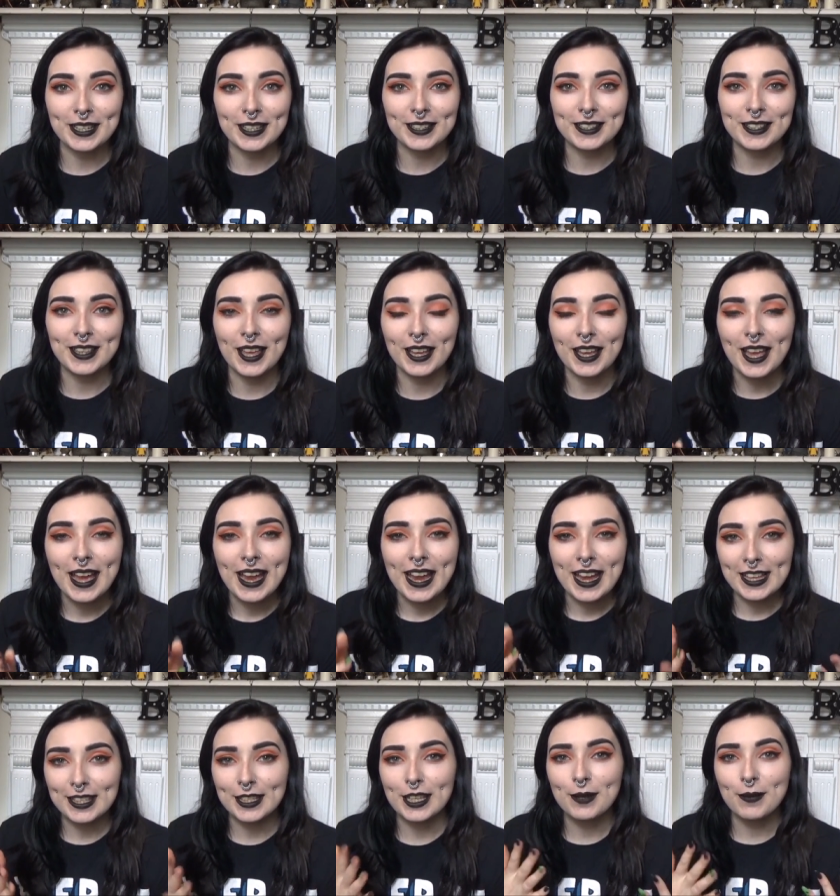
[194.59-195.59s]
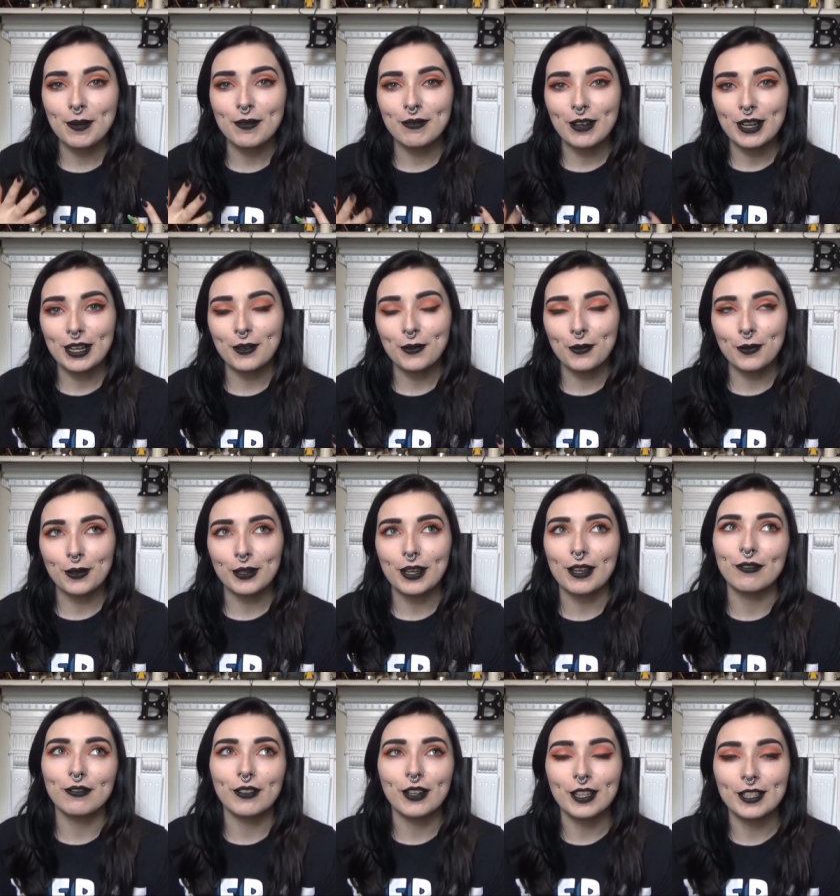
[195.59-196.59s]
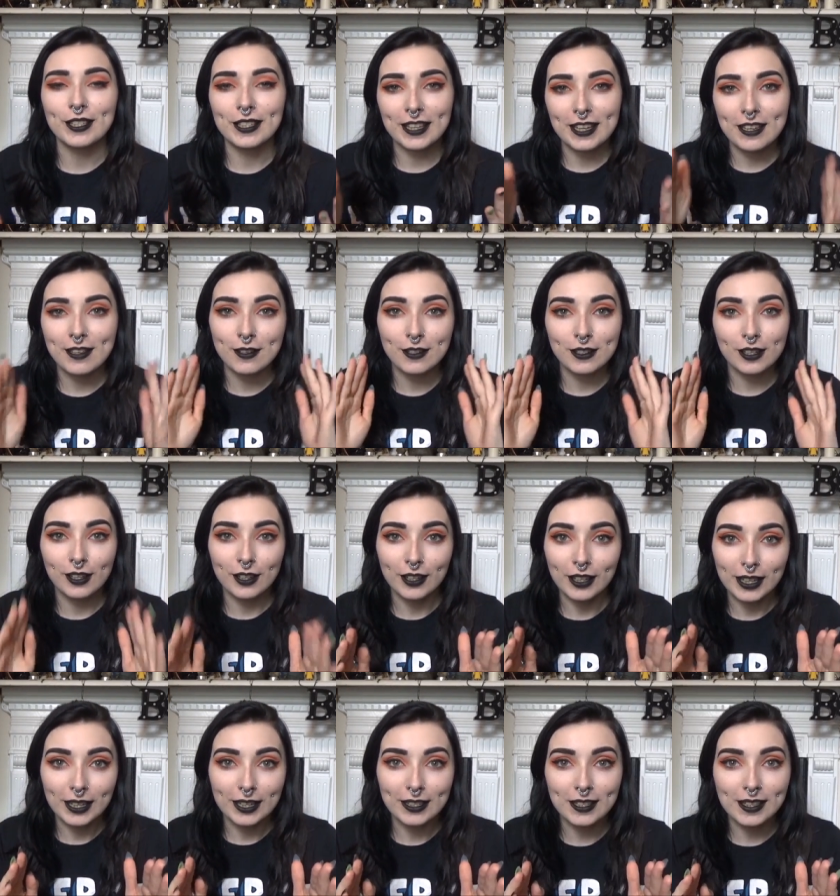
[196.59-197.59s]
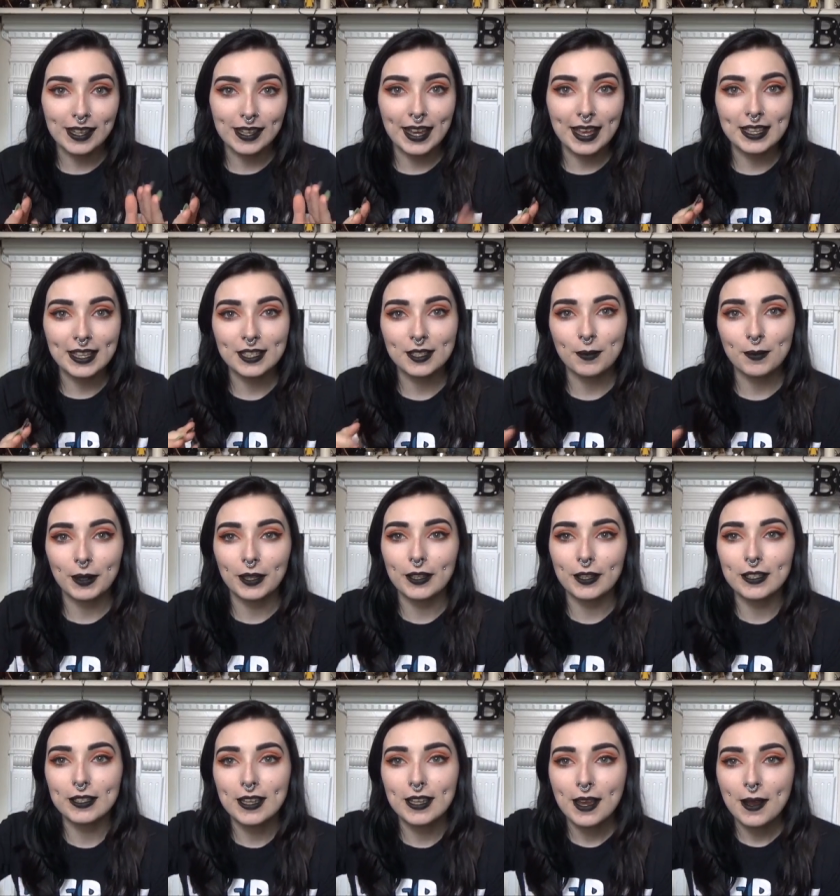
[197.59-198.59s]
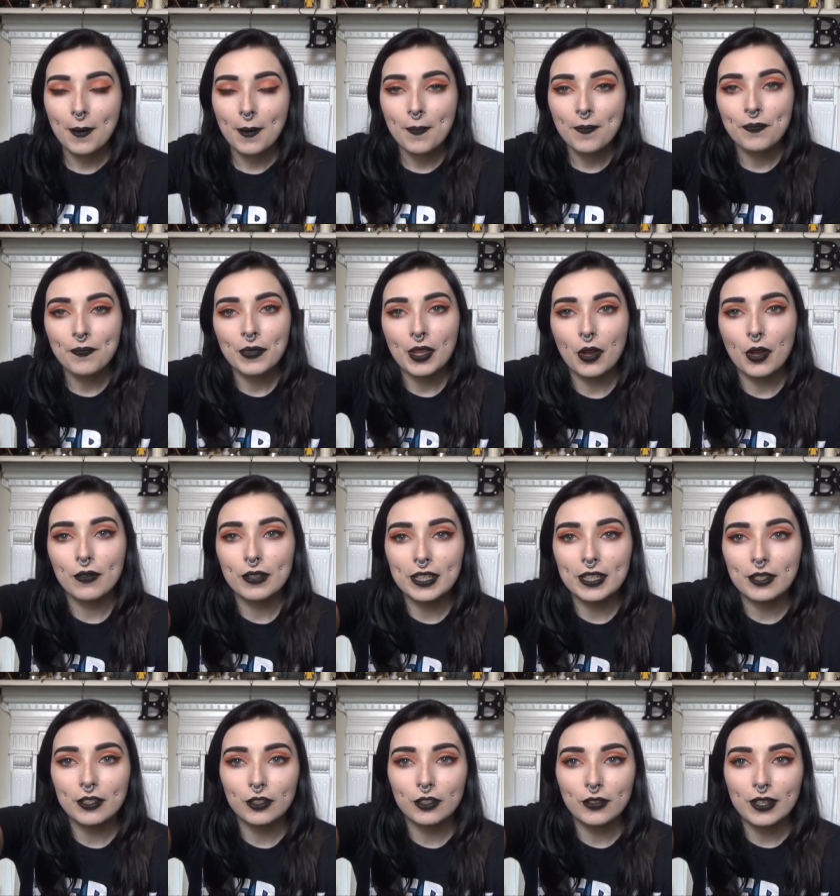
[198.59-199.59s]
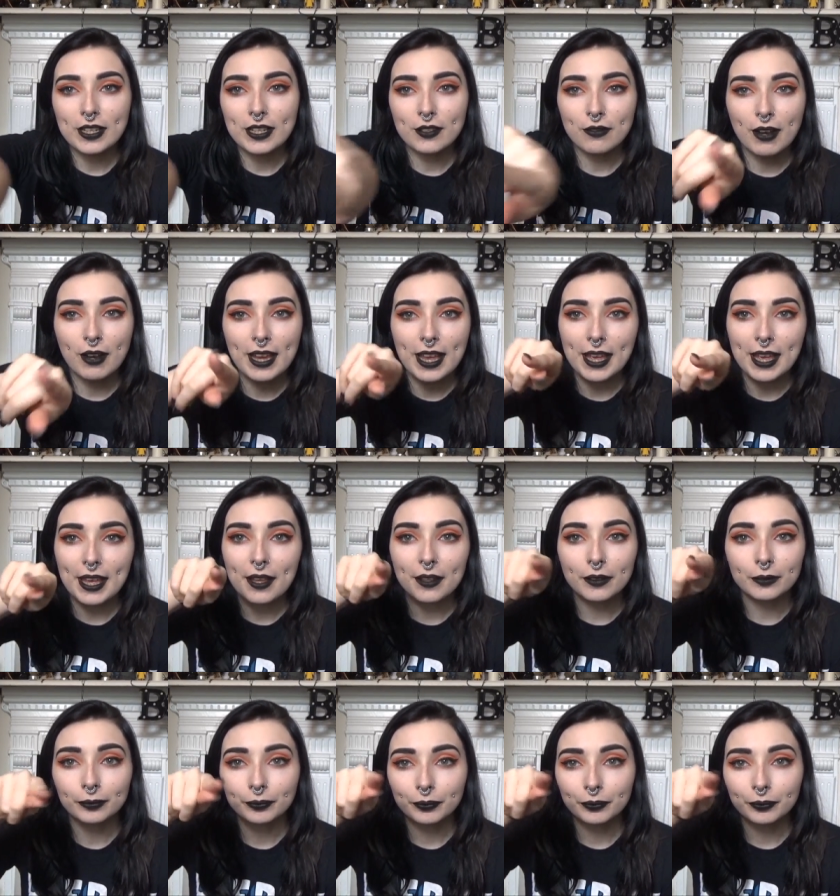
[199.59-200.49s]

I, like, it's going to be really awkward at first to get used to looking into the lens, because obviously the screen is right here.